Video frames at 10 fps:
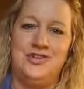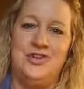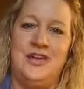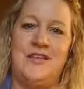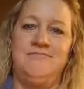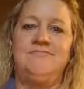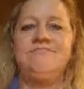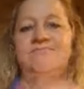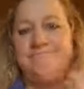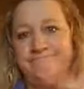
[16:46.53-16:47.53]
shouldn't I?
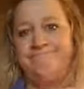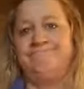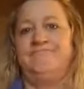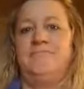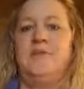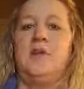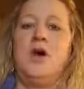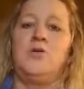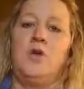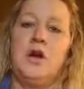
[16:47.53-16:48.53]

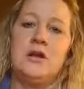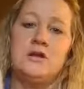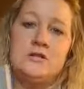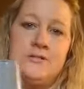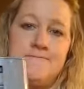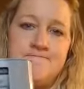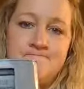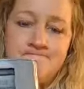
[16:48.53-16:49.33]
Not organized.